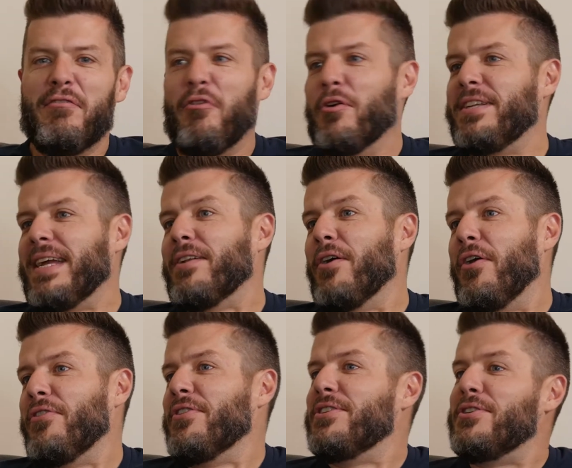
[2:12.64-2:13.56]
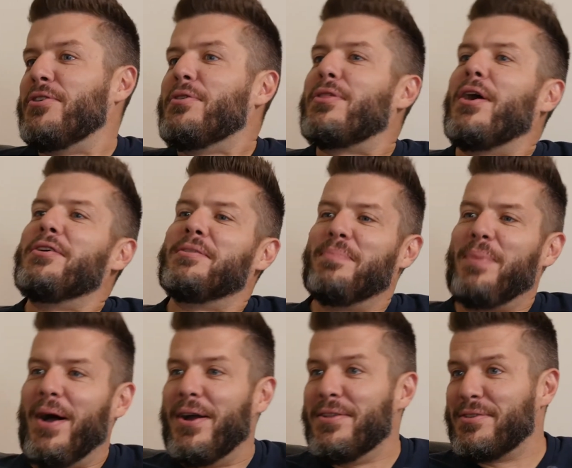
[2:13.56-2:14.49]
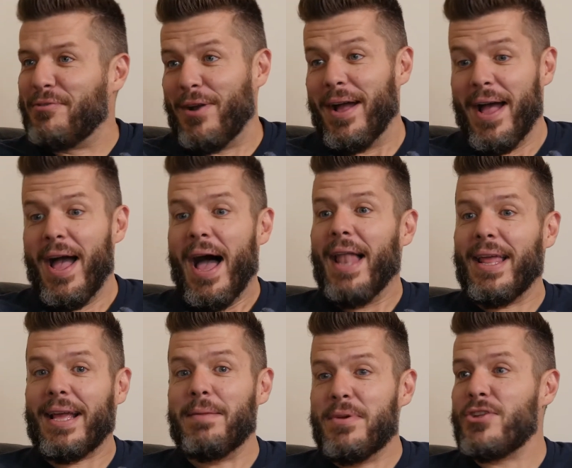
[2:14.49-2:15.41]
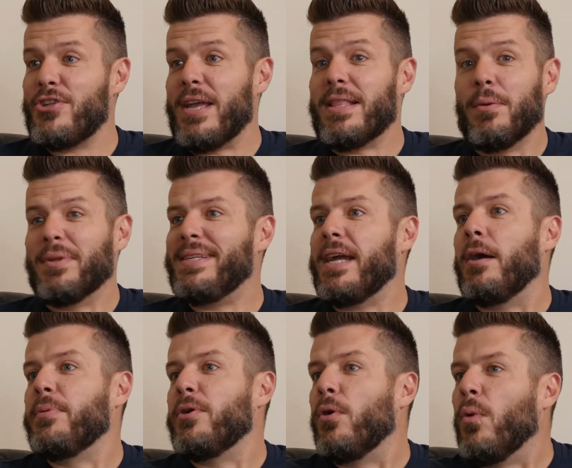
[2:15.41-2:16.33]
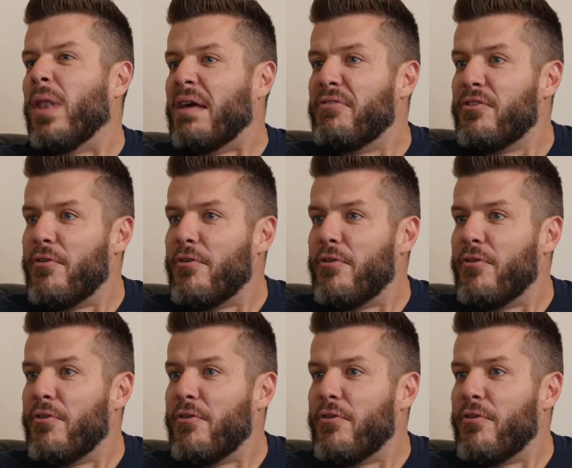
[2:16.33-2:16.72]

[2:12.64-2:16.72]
1,400 to 2,000 pounds for a machine that would take up your whole living